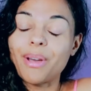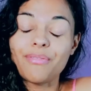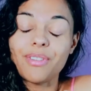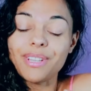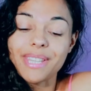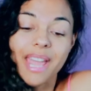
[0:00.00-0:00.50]
my
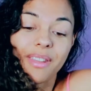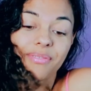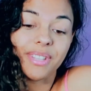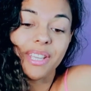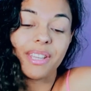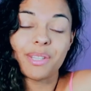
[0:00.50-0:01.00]
first N
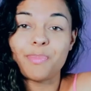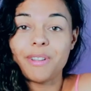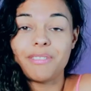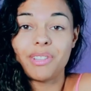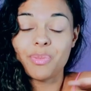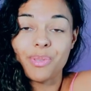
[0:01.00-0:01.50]
F T
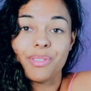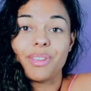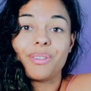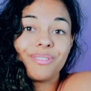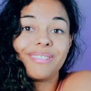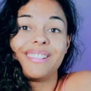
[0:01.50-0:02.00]
experience with
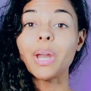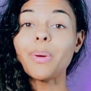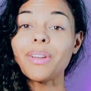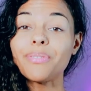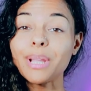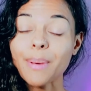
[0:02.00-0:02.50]
you. How do
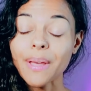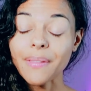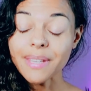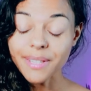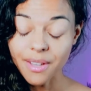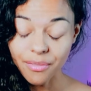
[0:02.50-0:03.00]
I feel about
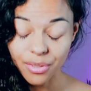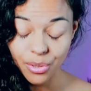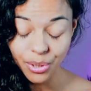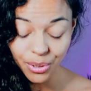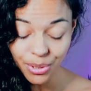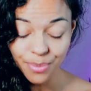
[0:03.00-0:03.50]
this? I feel
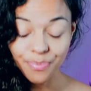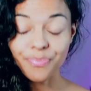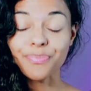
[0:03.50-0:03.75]
good.